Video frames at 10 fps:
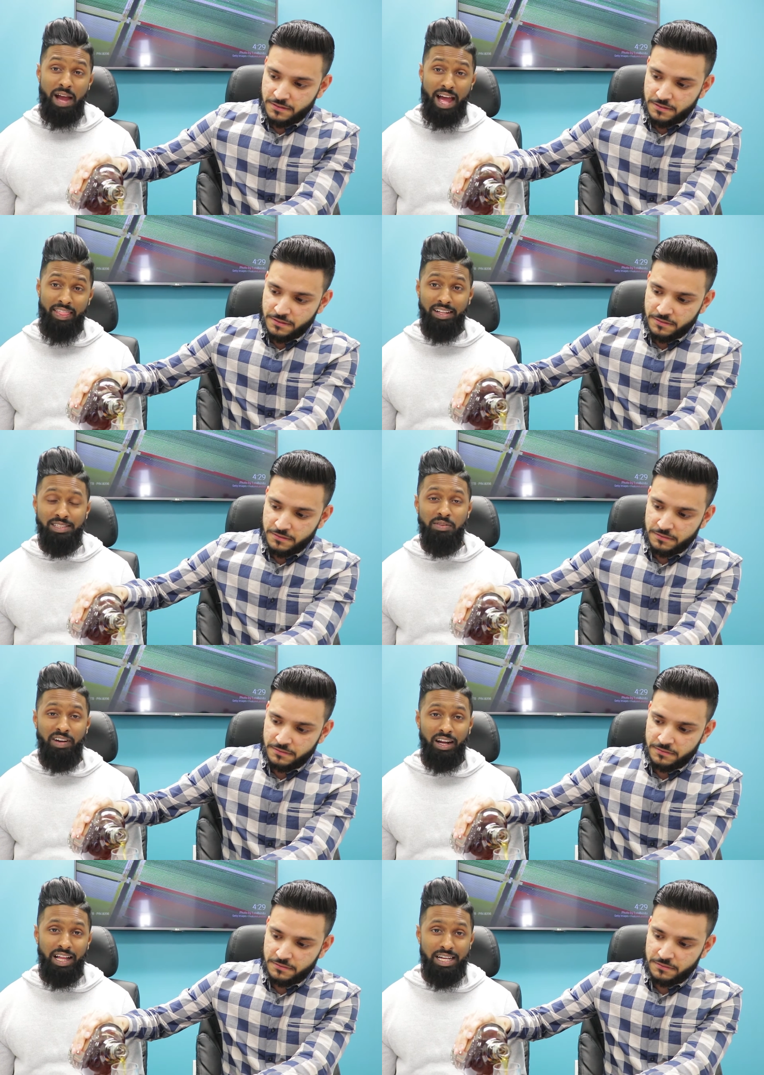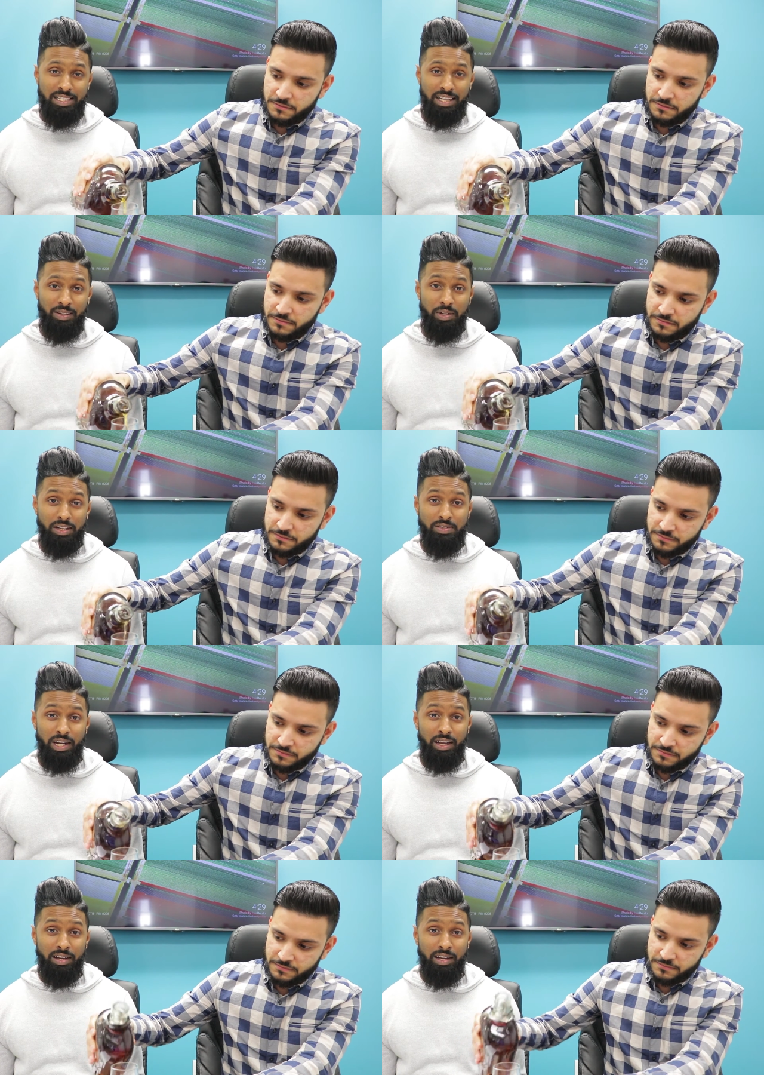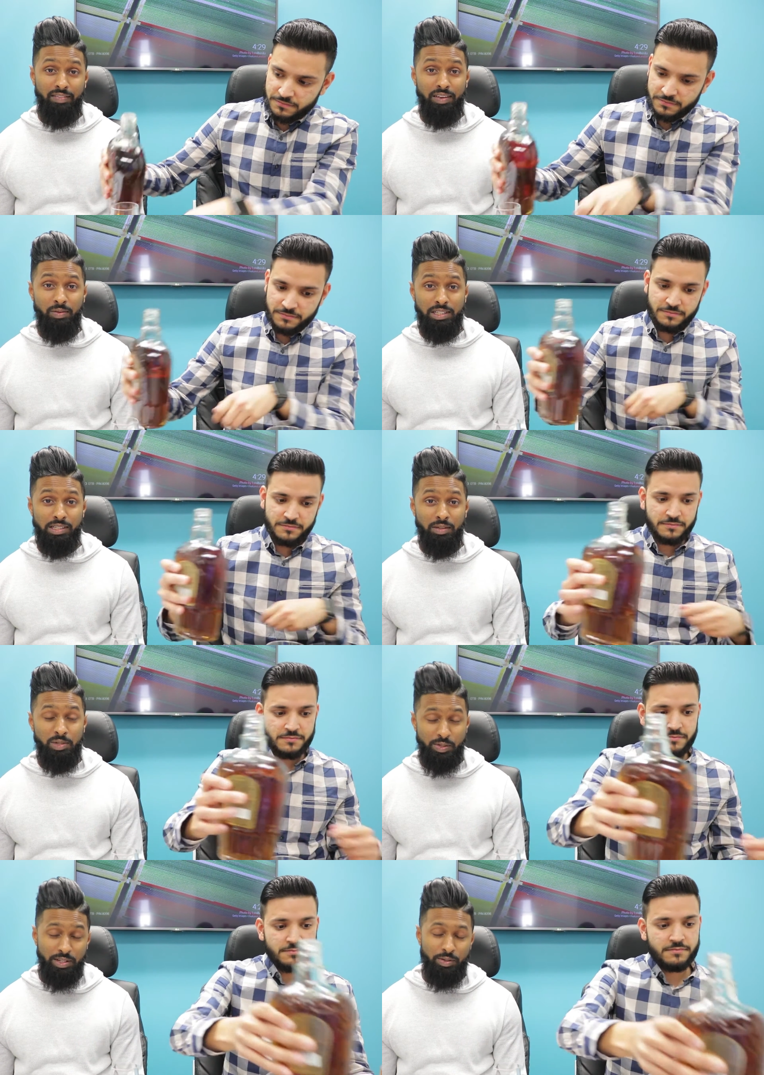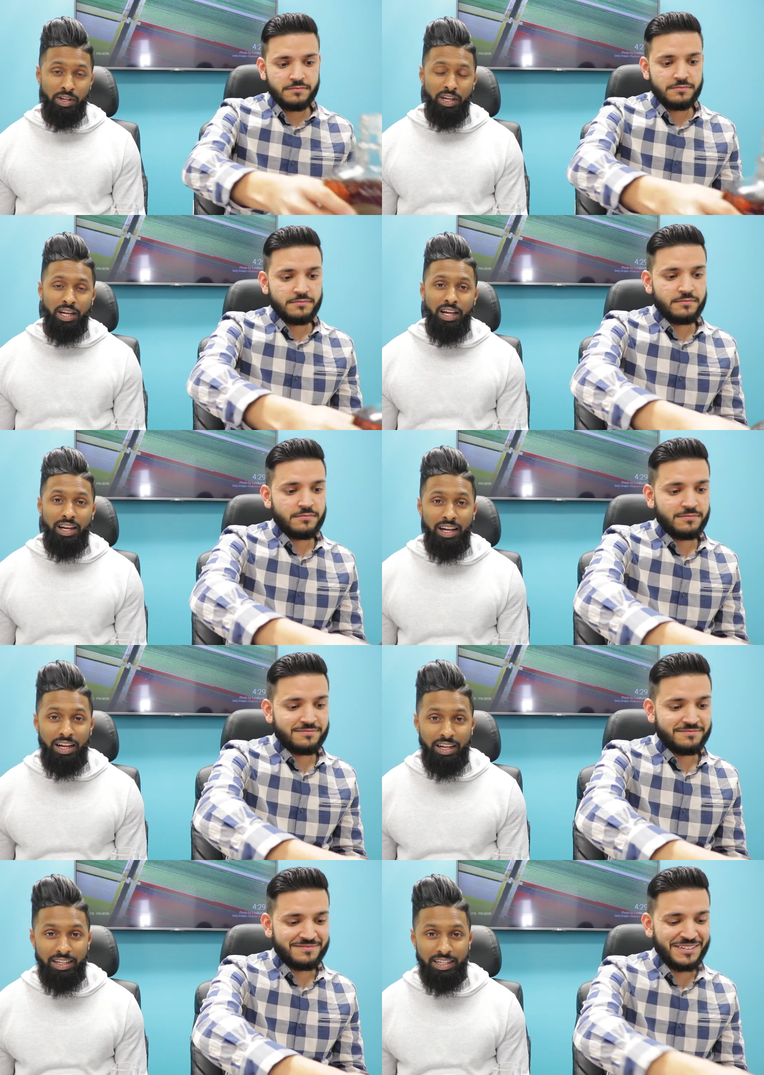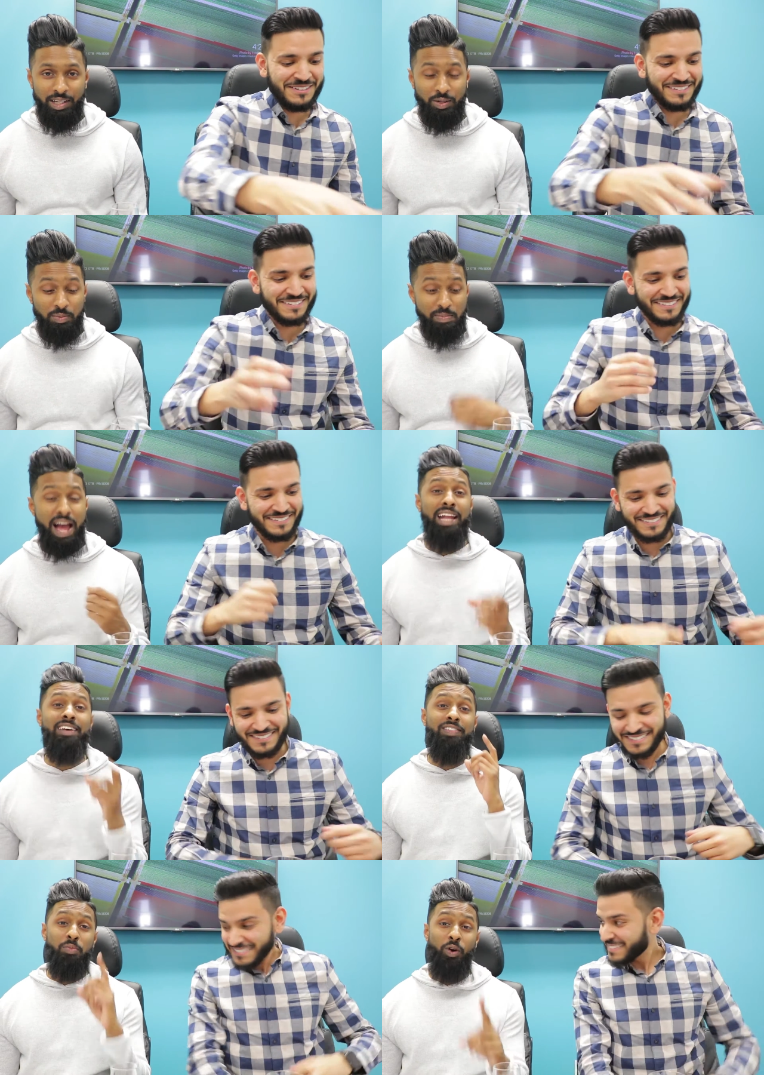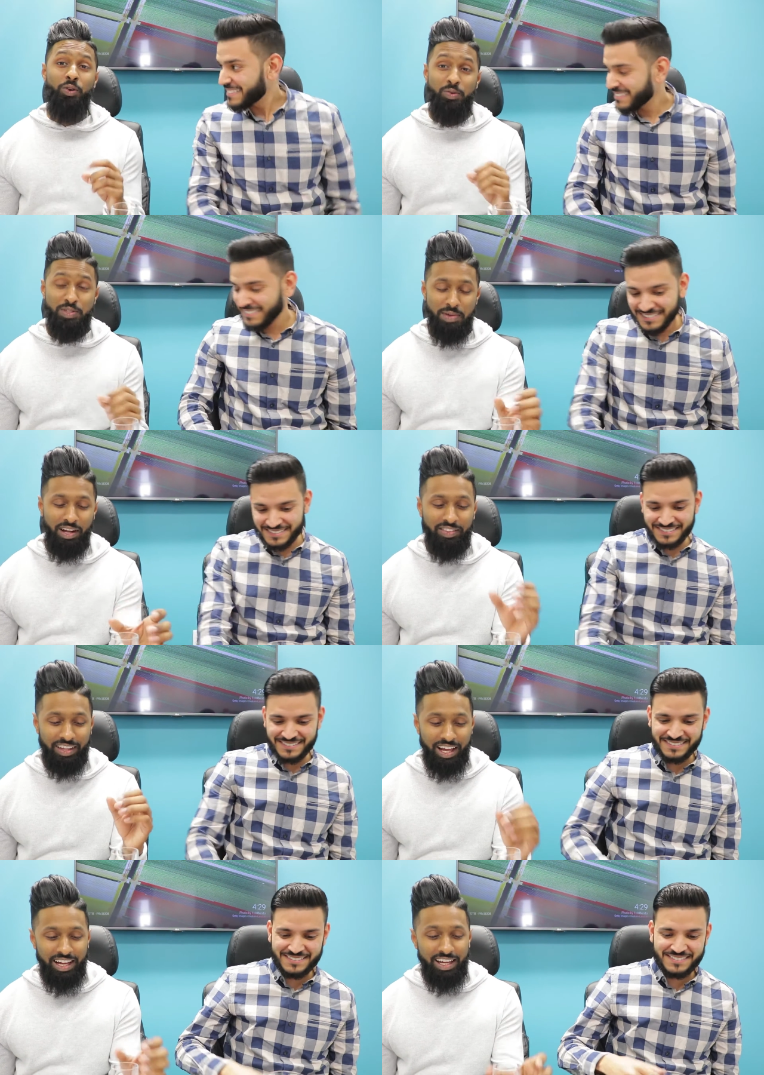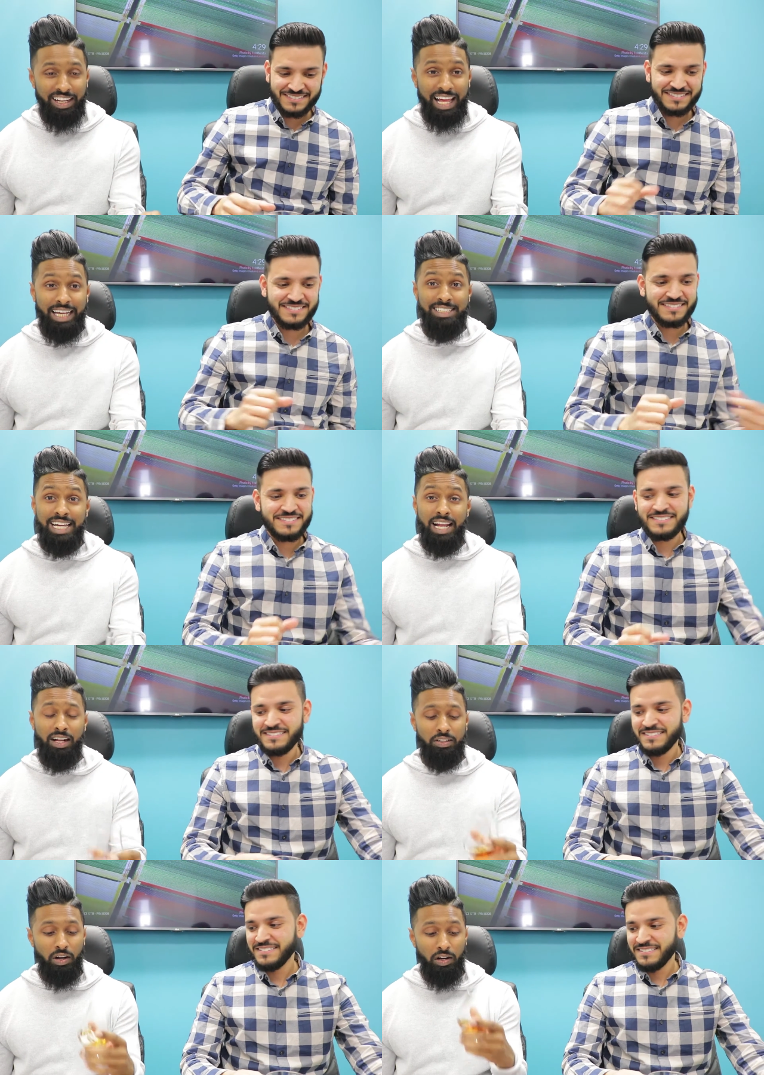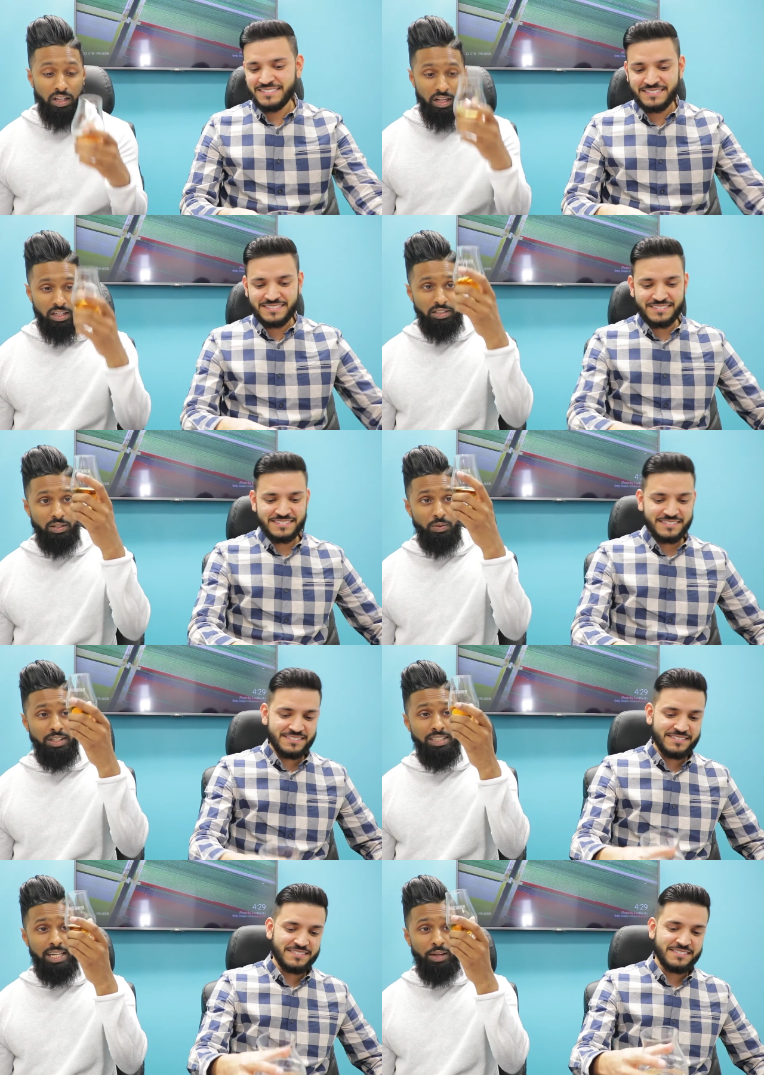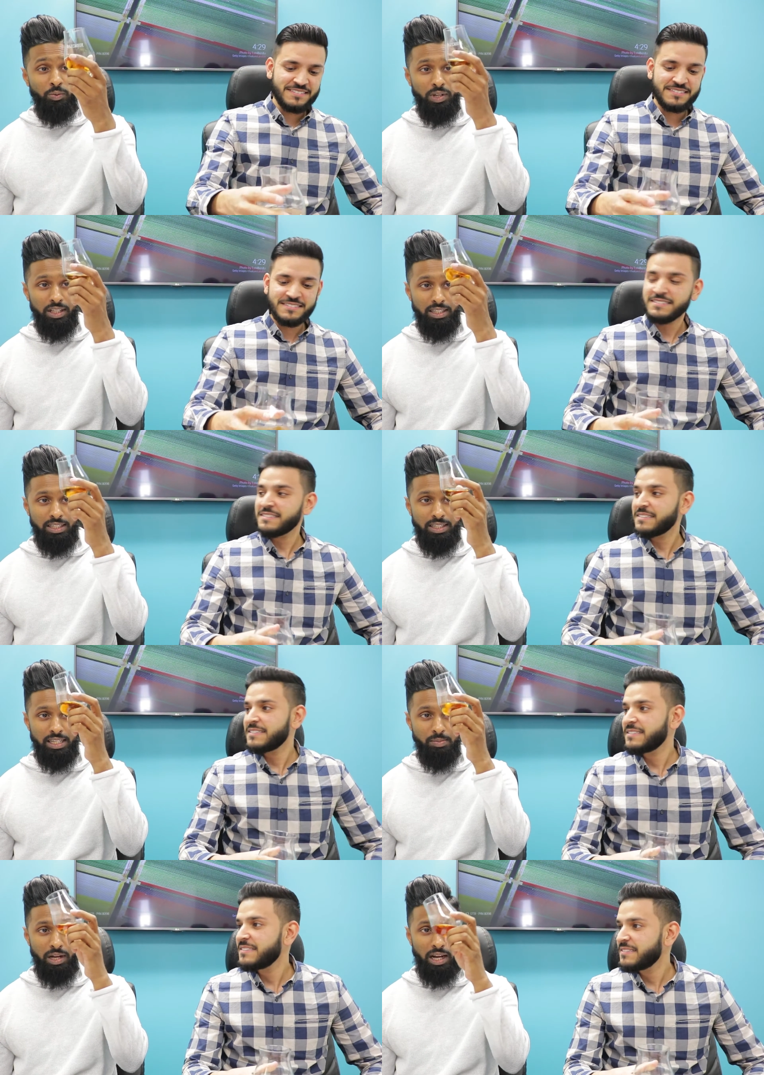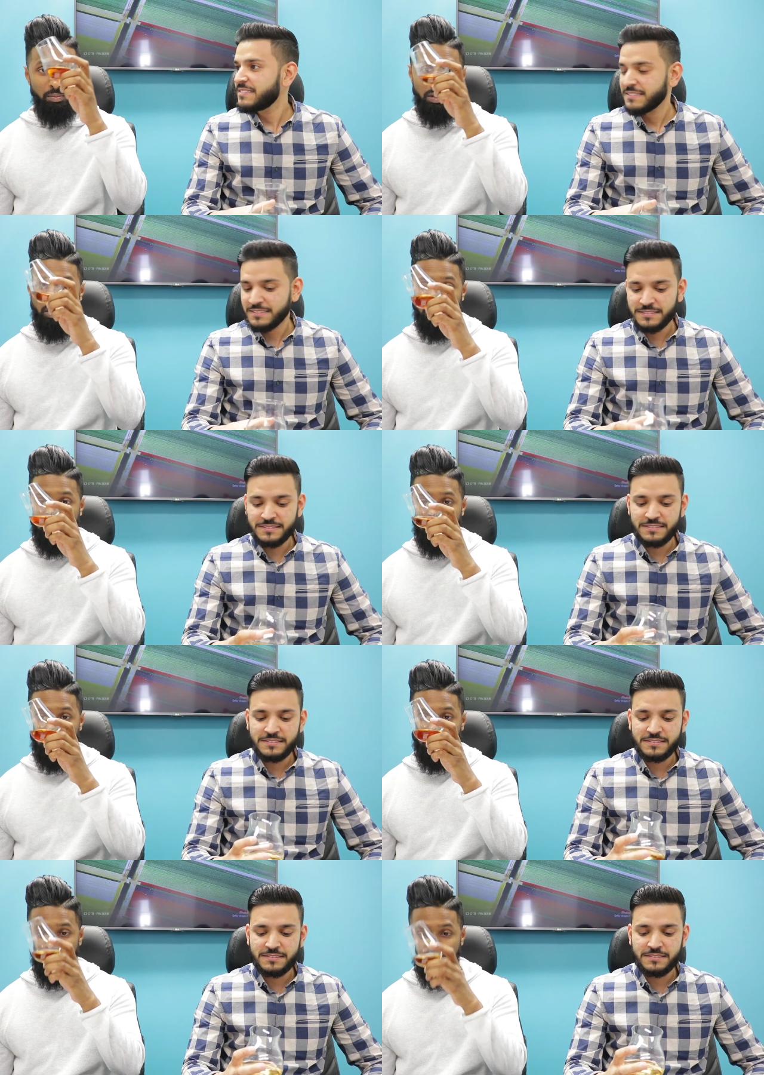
Speaker 1: bad that some of our clients think we drink every Wednesday, which we do. Uh, it would be bad if the boardroom smelled like said alcohol. So this is a really deep amber um,